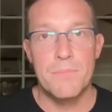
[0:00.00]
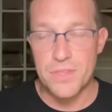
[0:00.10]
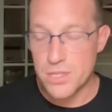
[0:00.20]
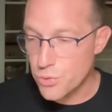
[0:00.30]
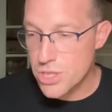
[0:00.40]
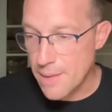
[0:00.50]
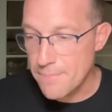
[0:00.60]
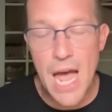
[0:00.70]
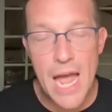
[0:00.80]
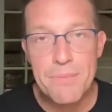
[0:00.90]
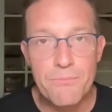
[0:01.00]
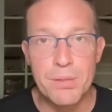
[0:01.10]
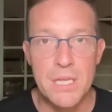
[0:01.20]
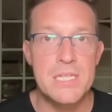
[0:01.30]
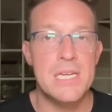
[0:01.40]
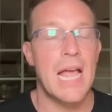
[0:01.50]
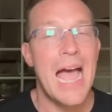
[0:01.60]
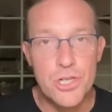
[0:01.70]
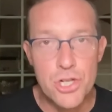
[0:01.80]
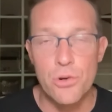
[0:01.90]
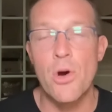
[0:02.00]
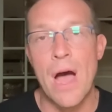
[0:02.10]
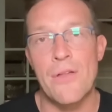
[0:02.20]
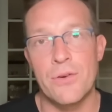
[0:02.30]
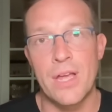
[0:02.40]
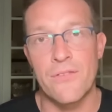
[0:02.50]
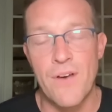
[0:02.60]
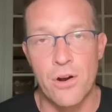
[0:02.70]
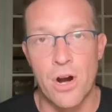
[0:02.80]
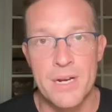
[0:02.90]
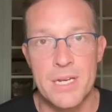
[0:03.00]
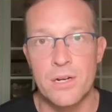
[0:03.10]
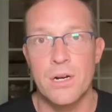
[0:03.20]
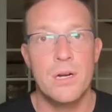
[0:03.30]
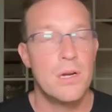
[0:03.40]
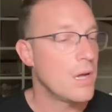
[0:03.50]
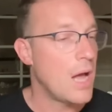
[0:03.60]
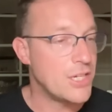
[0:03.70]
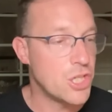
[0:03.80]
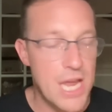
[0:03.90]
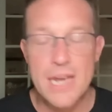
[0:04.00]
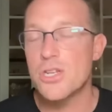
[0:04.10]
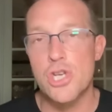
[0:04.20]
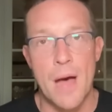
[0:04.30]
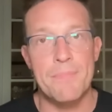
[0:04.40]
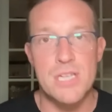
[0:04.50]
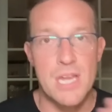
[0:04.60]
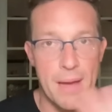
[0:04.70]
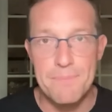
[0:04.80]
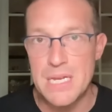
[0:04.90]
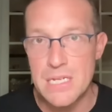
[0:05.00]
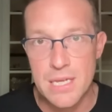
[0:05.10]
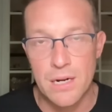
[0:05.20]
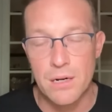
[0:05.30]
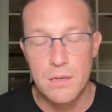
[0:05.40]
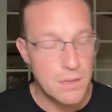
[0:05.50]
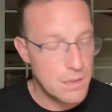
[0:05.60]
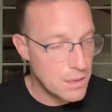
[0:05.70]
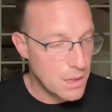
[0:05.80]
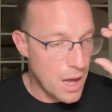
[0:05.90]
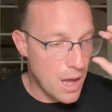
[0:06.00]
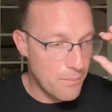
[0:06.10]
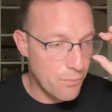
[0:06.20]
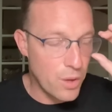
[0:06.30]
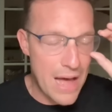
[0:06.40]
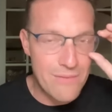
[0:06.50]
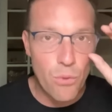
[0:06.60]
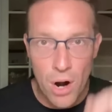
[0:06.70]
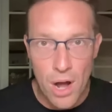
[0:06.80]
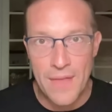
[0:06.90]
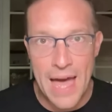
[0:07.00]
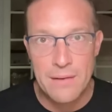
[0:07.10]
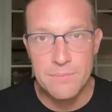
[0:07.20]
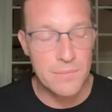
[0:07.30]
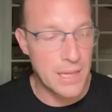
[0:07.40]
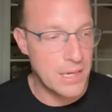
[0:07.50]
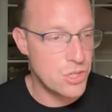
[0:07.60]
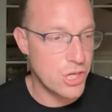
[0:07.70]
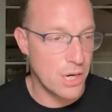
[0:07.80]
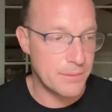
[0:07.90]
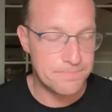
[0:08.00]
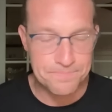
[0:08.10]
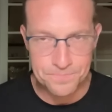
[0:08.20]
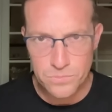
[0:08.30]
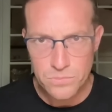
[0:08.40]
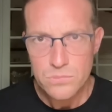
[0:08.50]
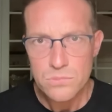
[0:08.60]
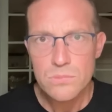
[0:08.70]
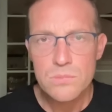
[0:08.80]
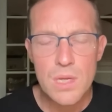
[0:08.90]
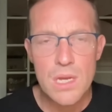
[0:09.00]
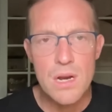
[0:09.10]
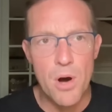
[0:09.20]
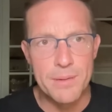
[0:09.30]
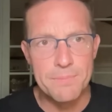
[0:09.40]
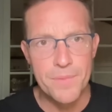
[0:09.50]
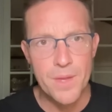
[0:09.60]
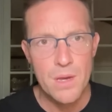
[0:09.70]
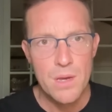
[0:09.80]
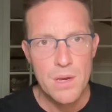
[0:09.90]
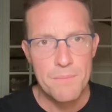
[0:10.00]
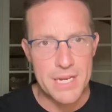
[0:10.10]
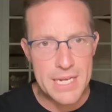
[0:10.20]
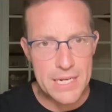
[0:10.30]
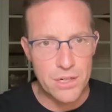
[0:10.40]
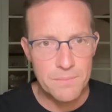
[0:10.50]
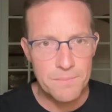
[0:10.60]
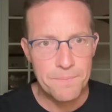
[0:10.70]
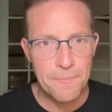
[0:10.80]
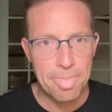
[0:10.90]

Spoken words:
But this was some type of ballistic. I don't know how they would get a firearm in here. I just had to stop and say my piece there. We'll have more on that, ladies and gentlemen, in a moment. But here